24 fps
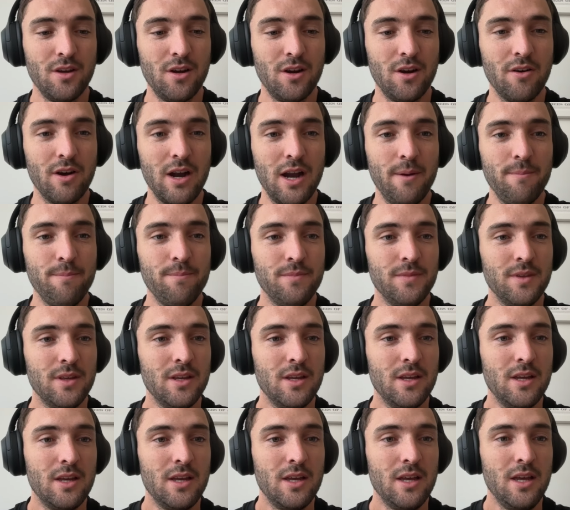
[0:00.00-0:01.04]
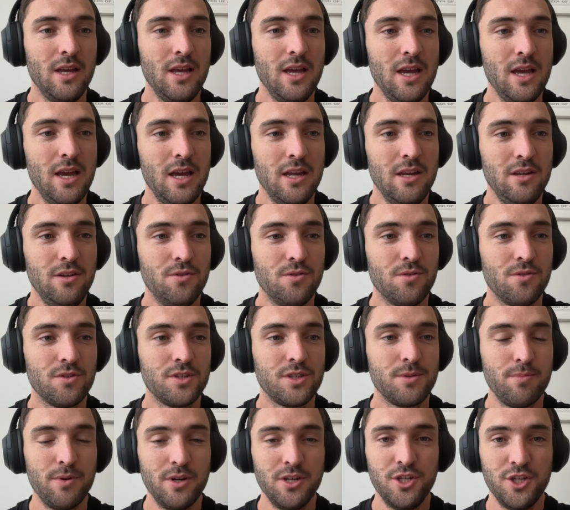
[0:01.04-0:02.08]
All right, in your
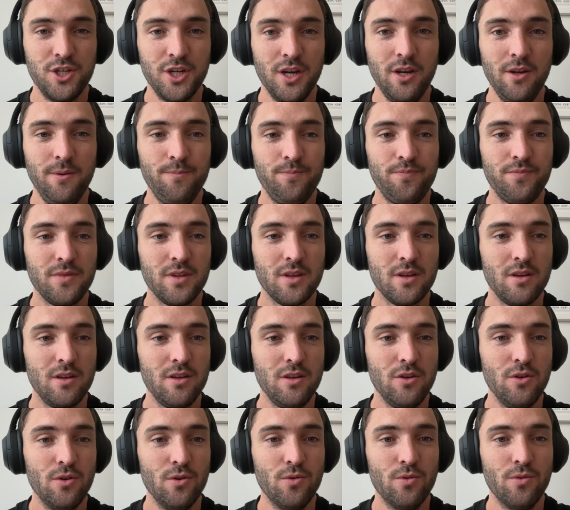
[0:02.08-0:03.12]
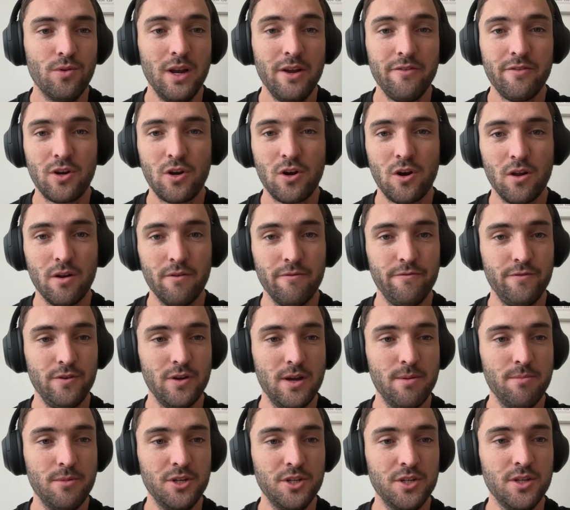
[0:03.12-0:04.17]
spreadsheet, you'll have a column for
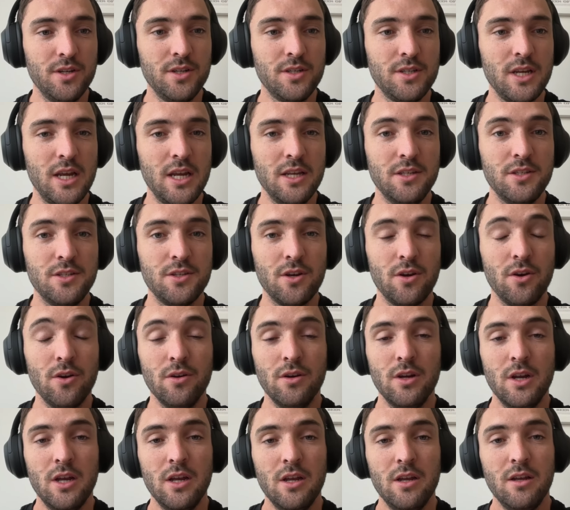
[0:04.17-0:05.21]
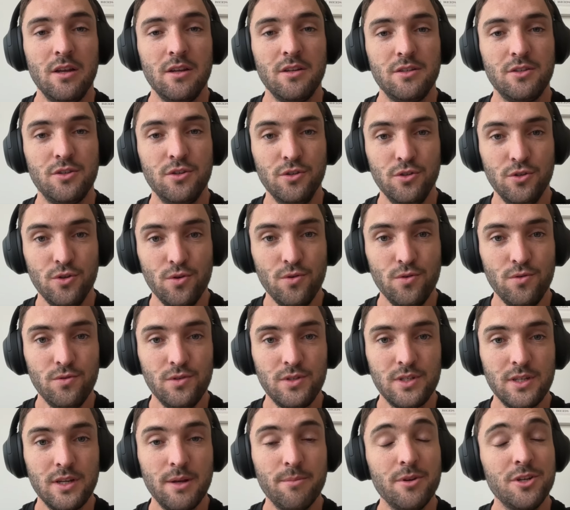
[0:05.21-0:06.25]
your images. And so to
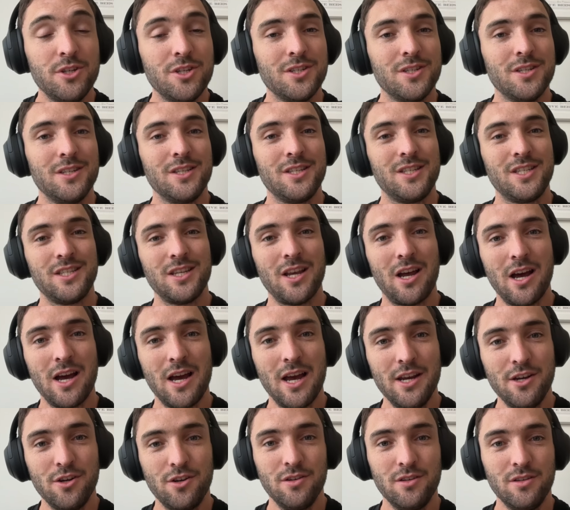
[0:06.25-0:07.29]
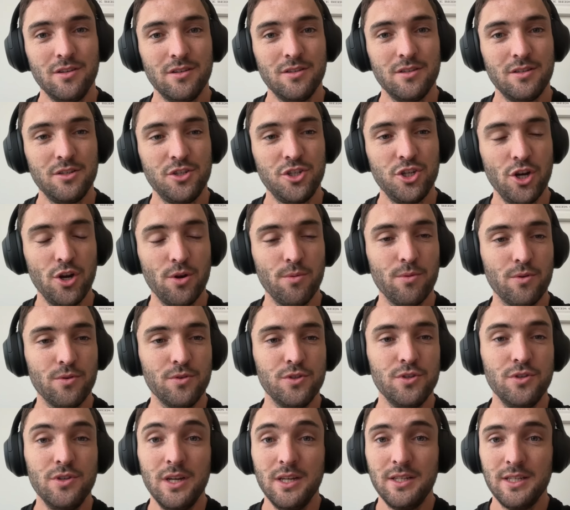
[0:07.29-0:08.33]
use images inside
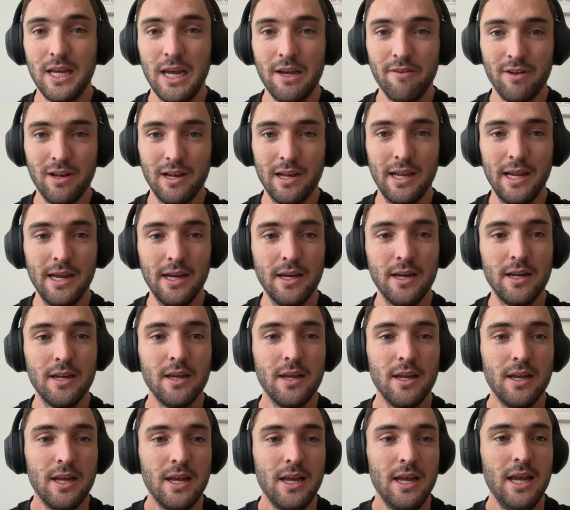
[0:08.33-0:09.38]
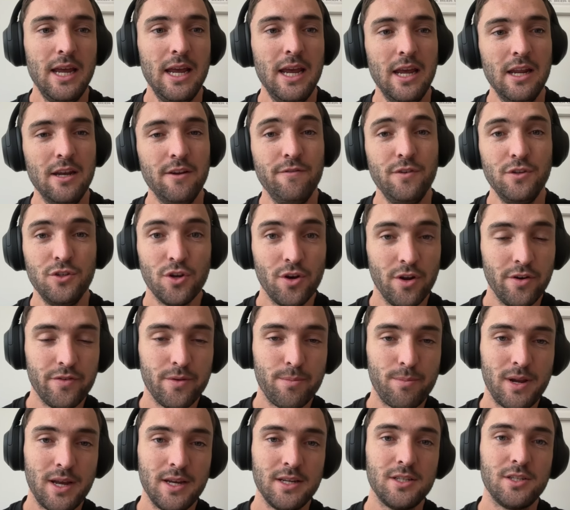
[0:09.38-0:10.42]
Shareables, you need to have a link. And if you don't have
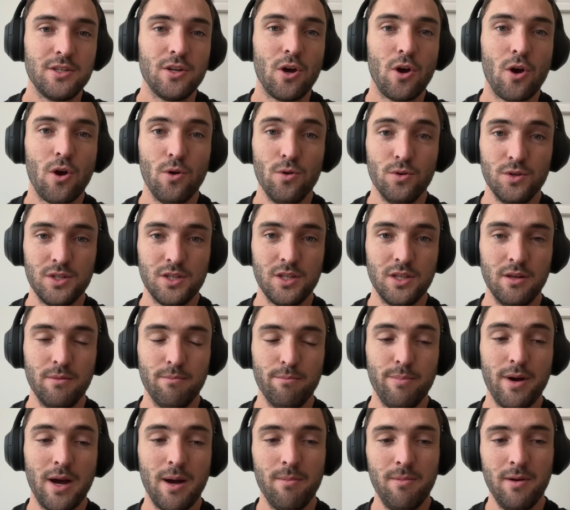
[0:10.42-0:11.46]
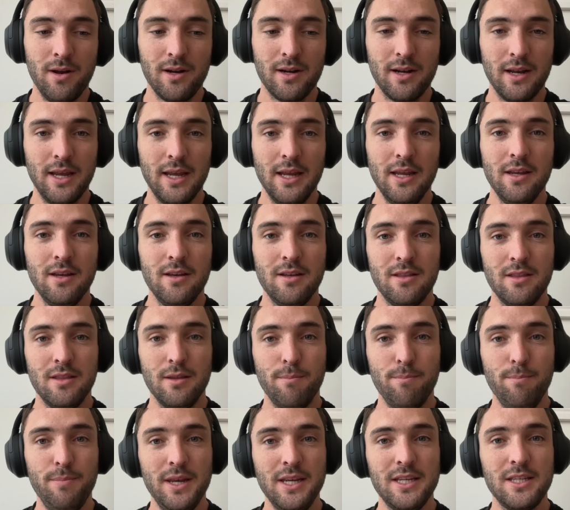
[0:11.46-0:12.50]
a place to host them publicly,
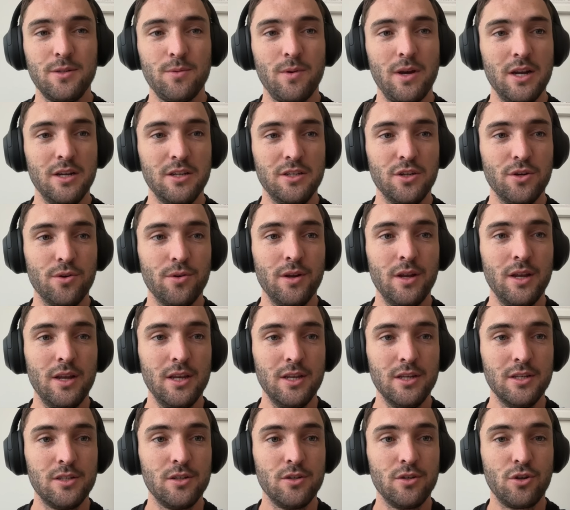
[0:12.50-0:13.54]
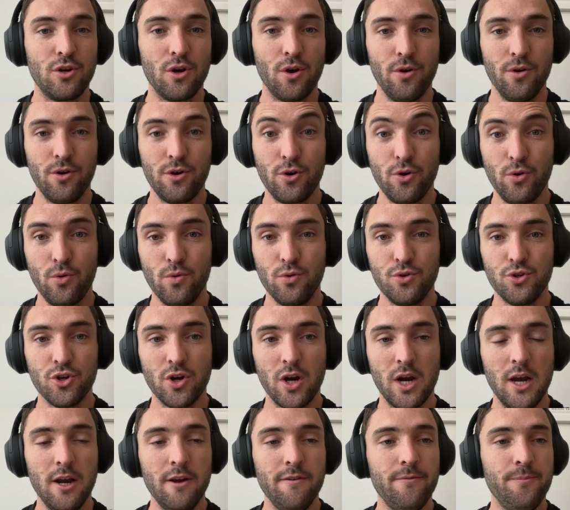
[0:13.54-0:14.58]
the best way to do it is go to Google
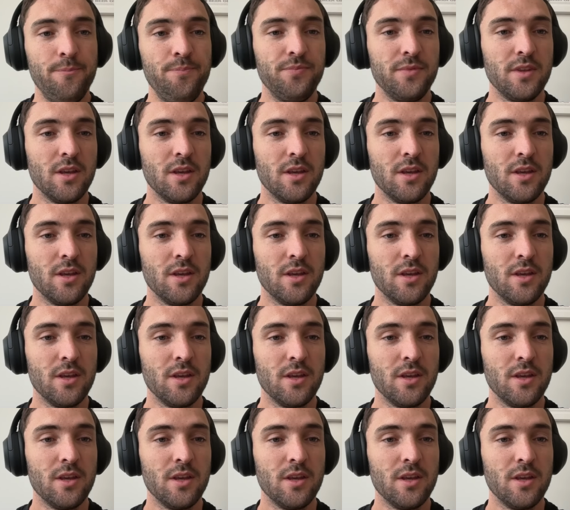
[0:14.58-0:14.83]
Drive,